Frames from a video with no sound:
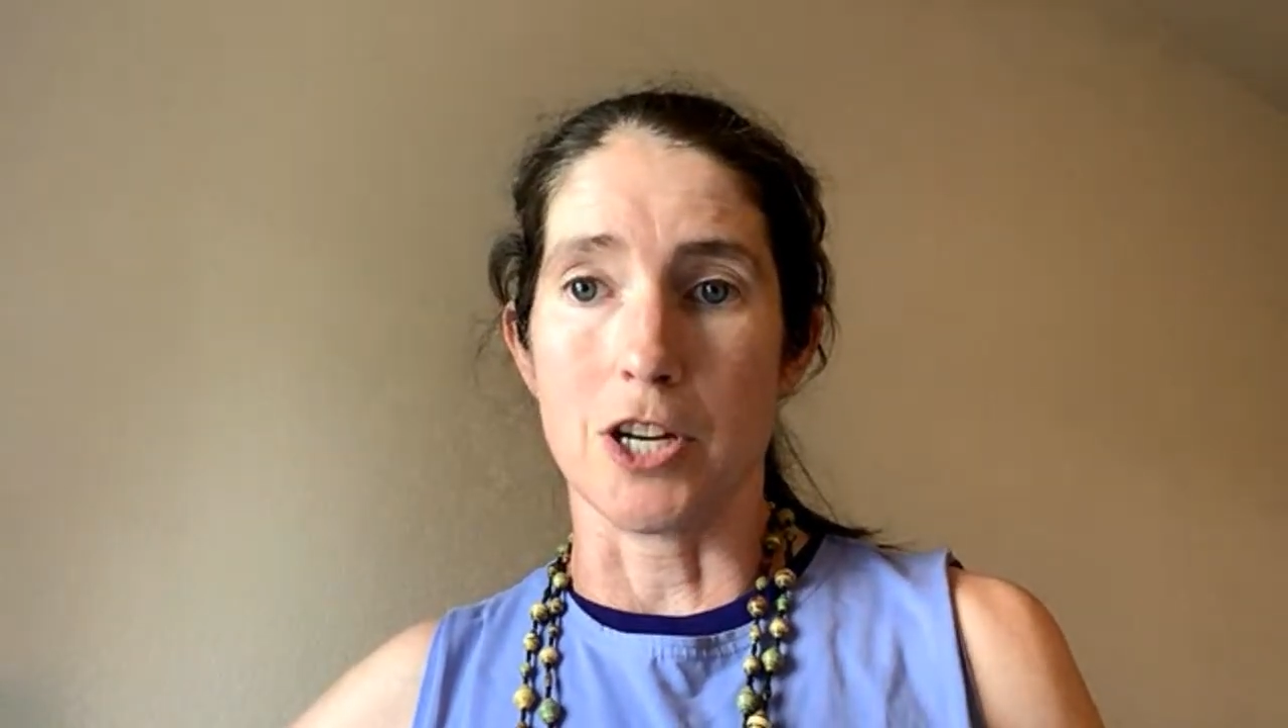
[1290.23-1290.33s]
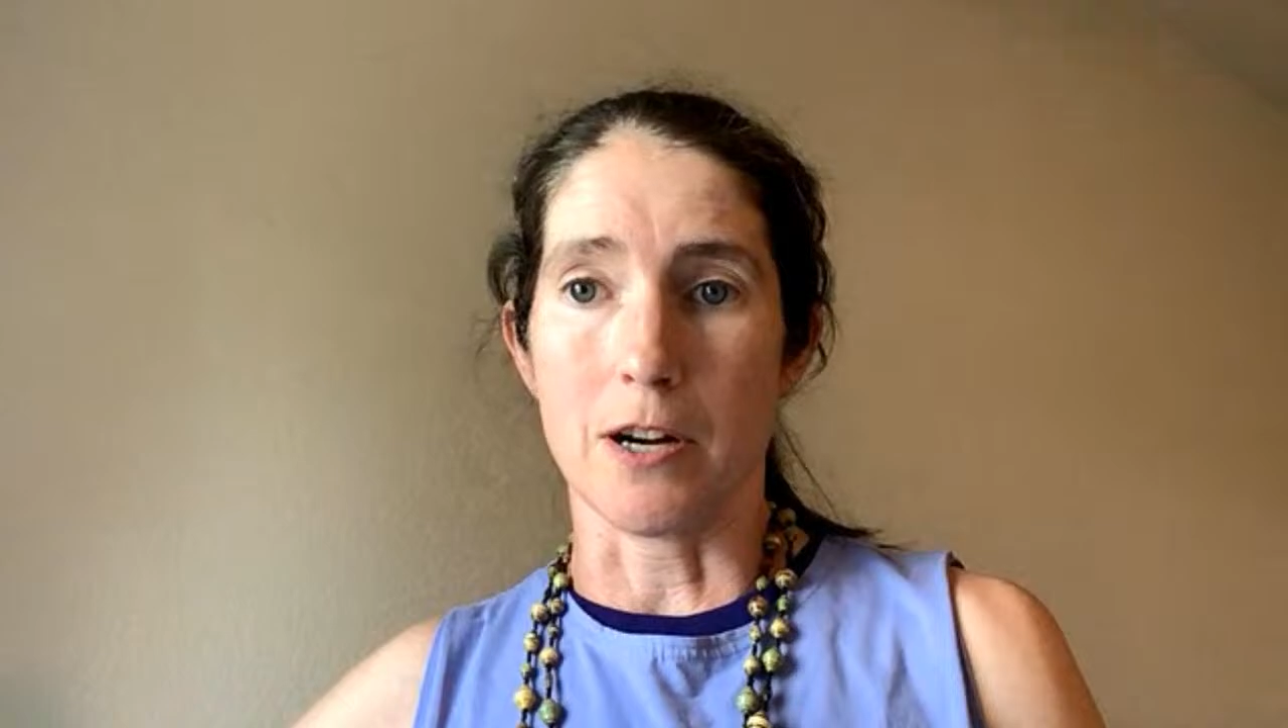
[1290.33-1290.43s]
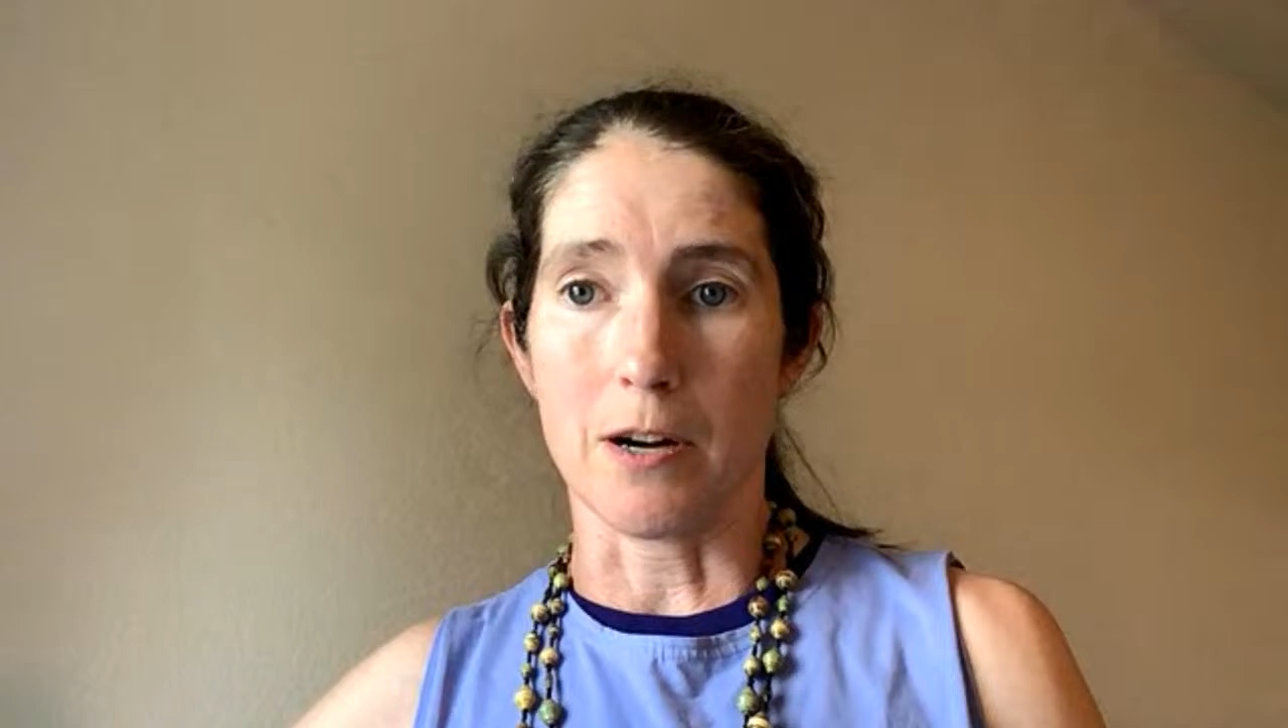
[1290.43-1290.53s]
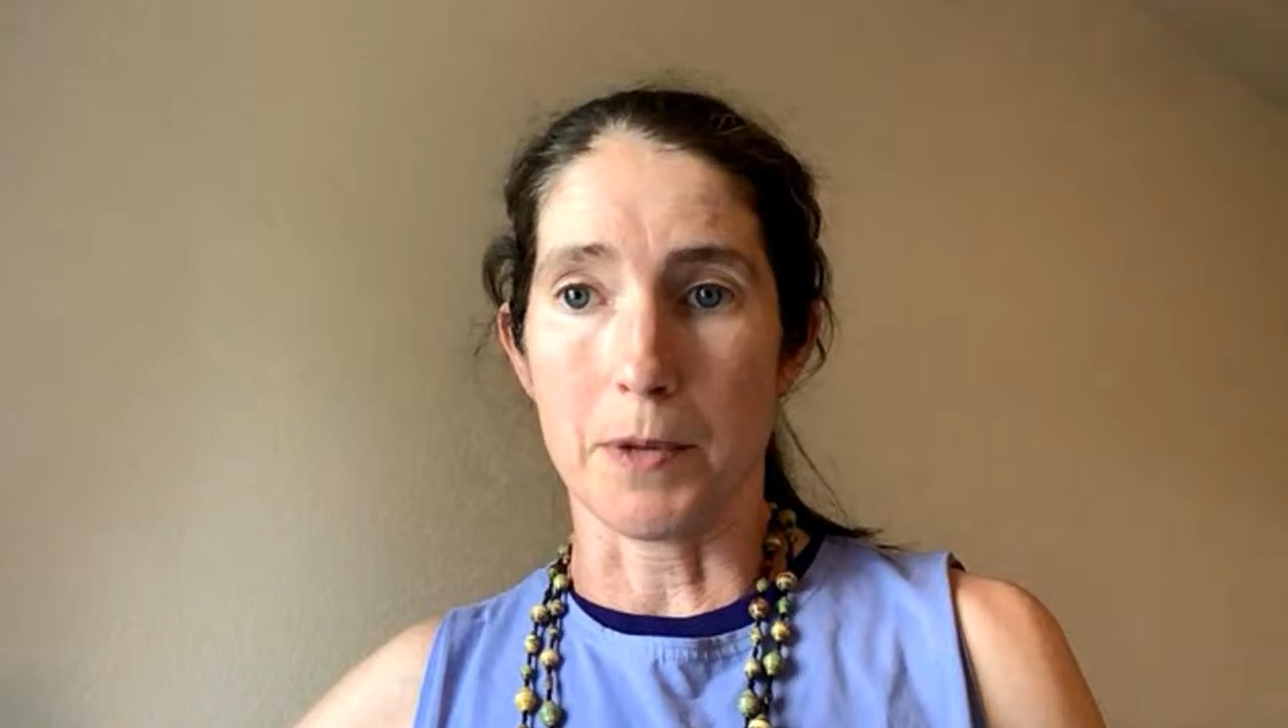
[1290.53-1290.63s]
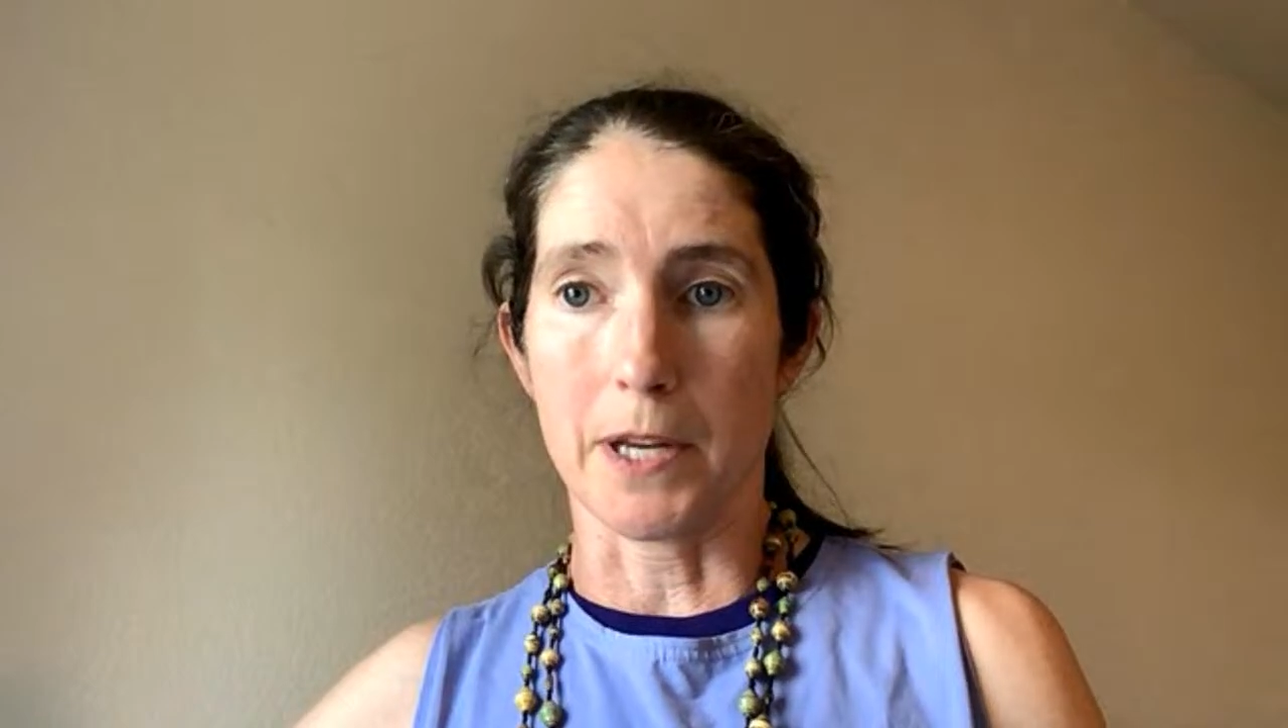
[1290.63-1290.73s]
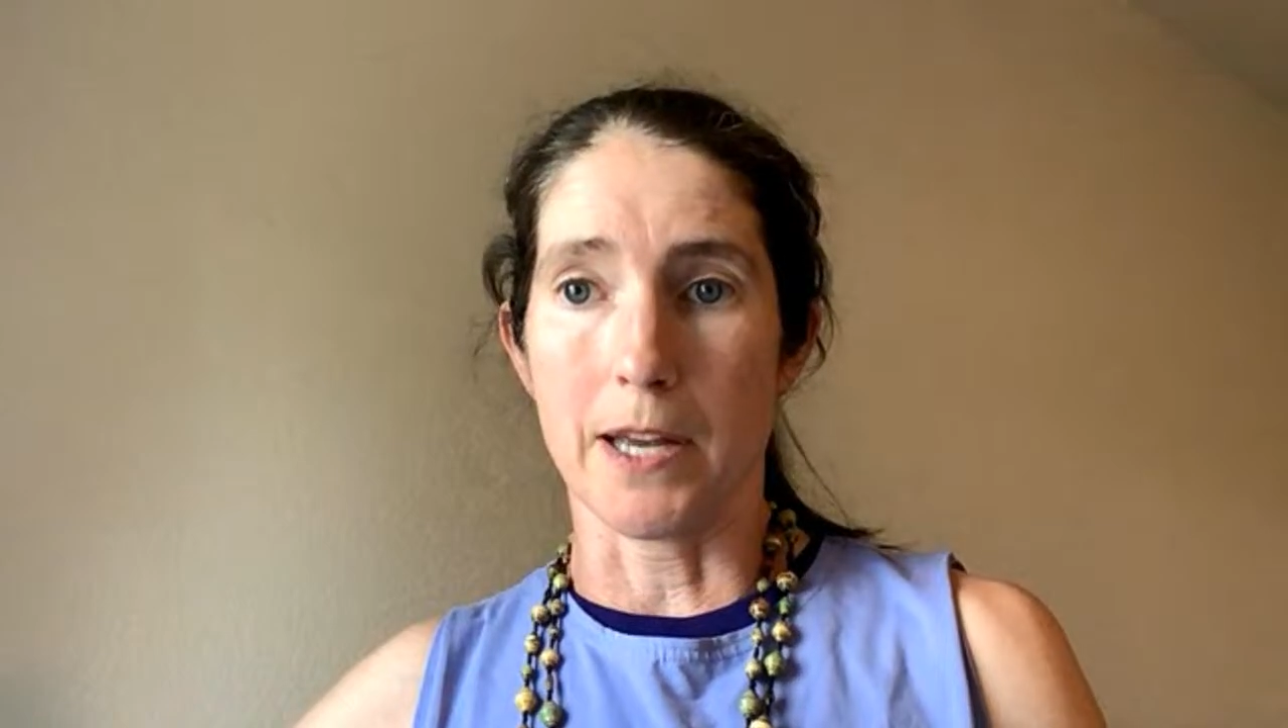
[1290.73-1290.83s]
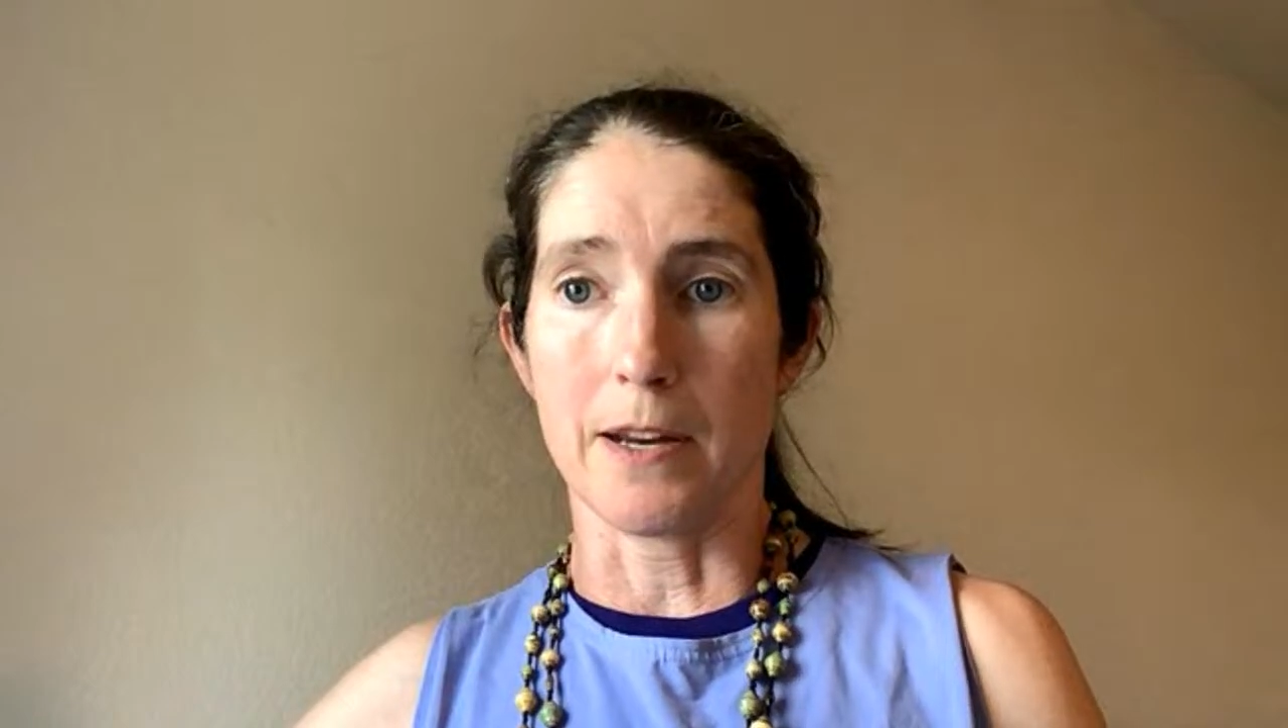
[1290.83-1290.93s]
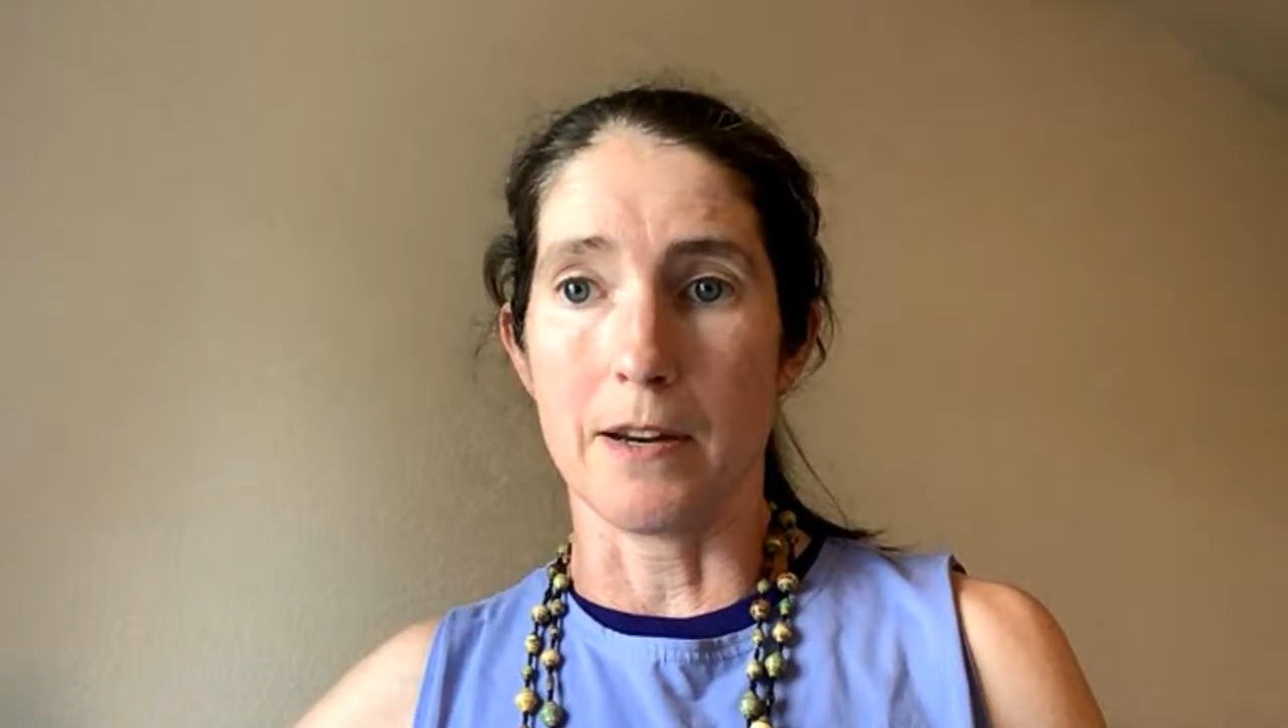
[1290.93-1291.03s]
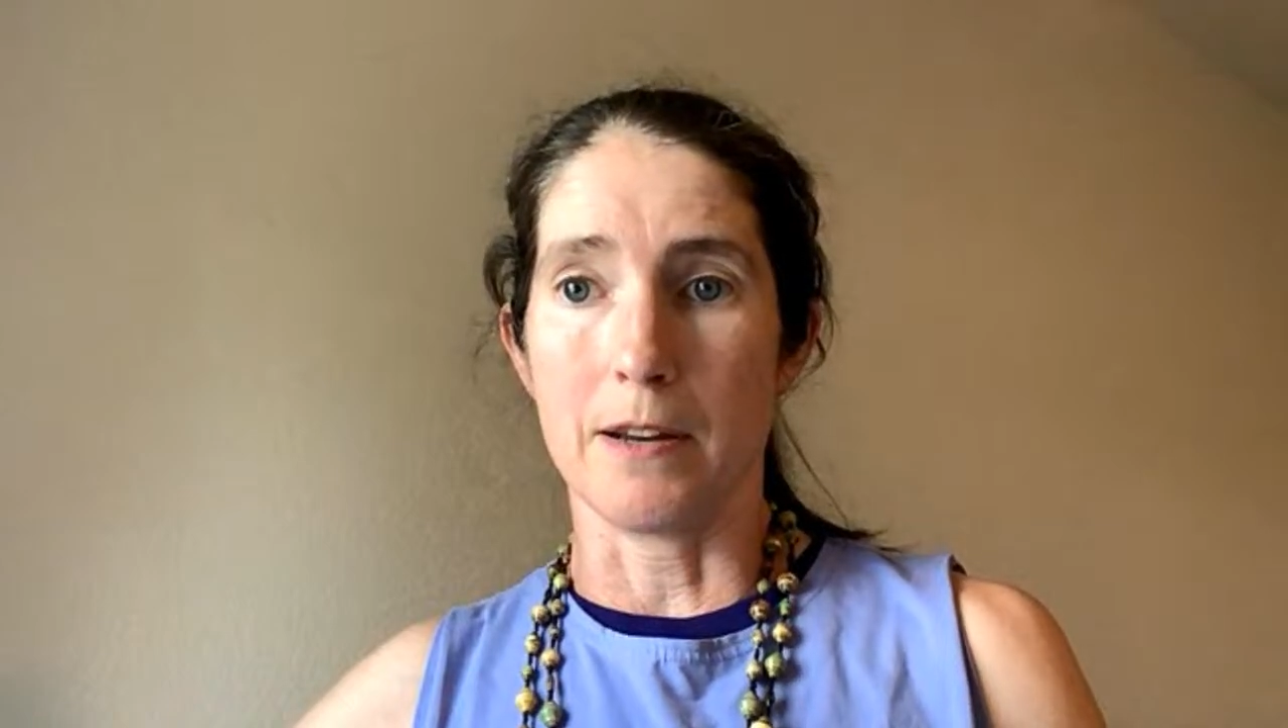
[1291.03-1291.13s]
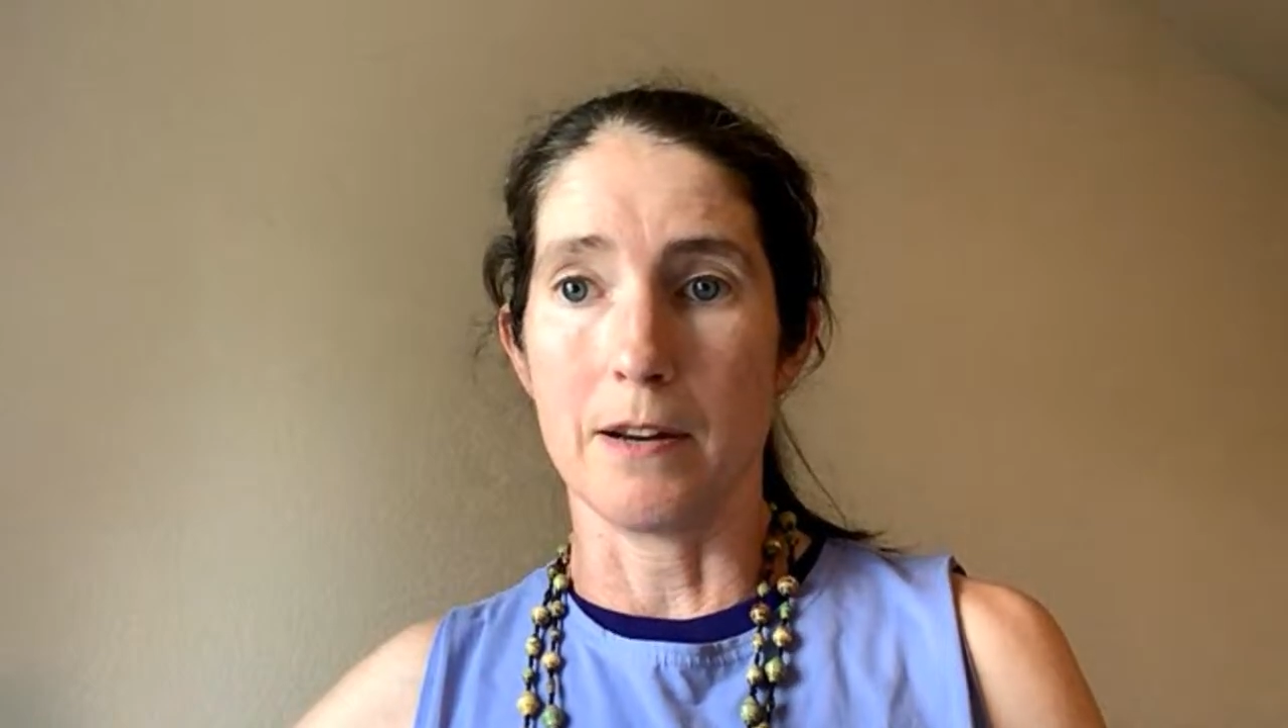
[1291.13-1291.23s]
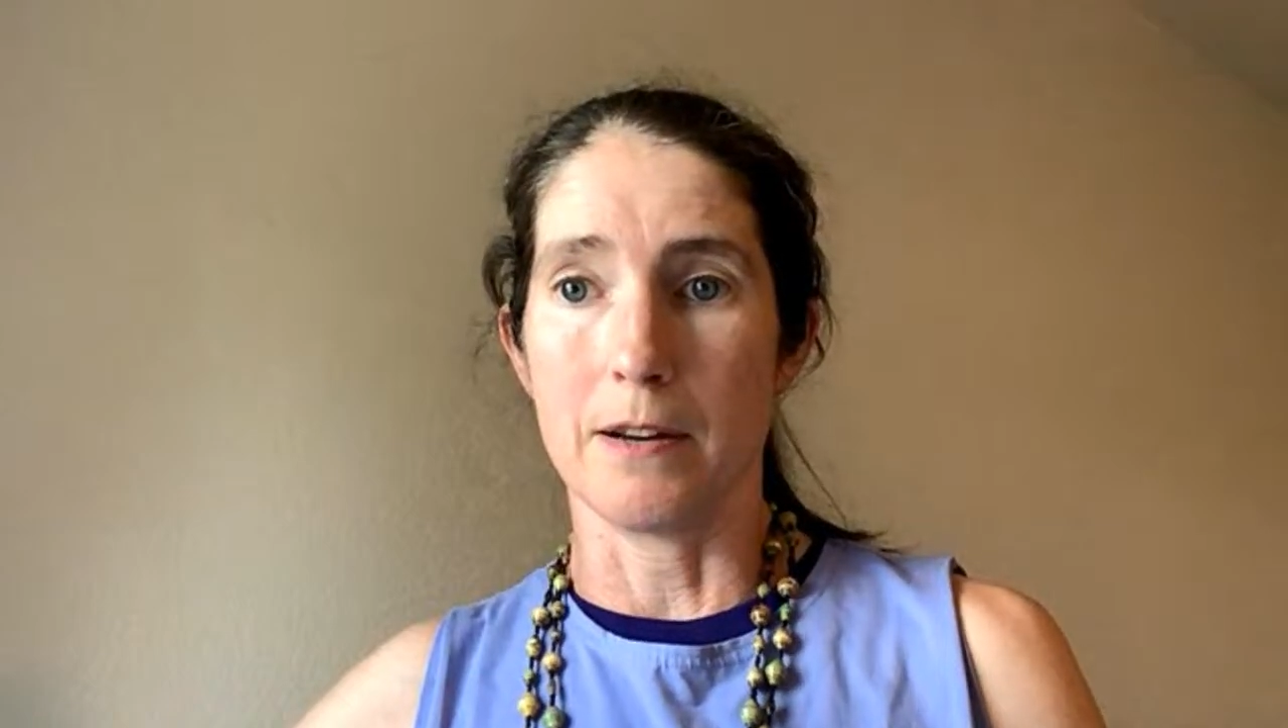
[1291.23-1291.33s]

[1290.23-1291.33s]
complicated